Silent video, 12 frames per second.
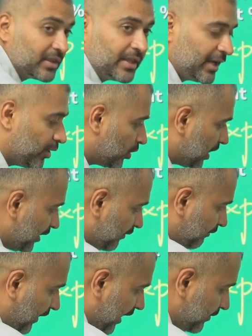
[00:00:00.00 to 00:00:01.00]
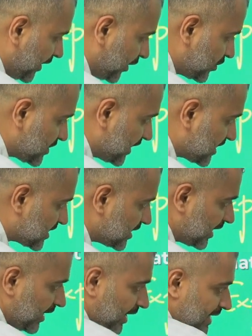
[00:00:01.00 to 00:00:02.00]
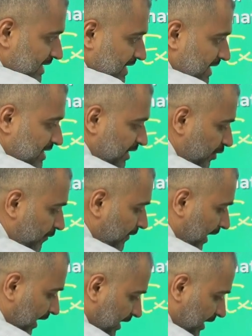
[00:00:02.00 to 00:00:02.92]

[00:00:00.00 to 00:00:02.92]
Then only five into six, six into five.